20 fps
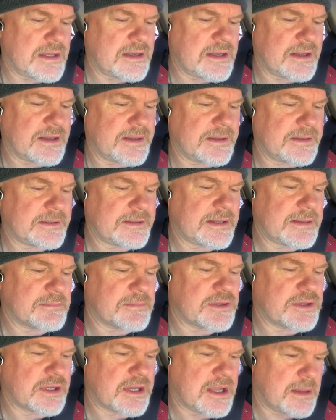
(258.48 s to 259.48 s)
I
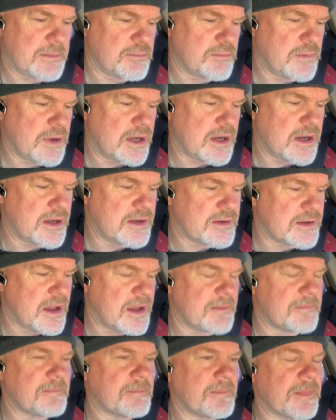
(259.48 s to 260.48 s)
think I'm right on
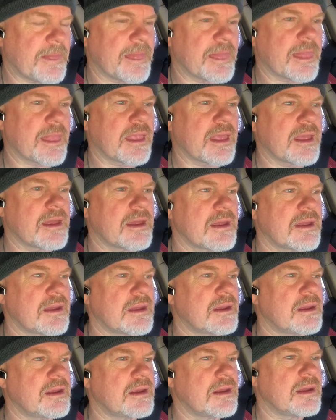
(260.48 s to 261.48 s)
time.
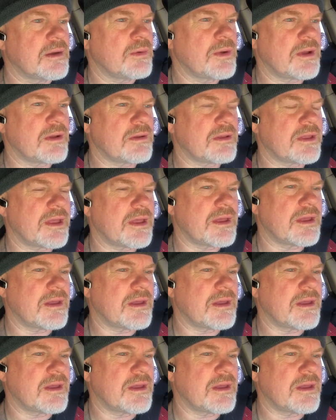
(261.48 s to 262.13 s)
Well,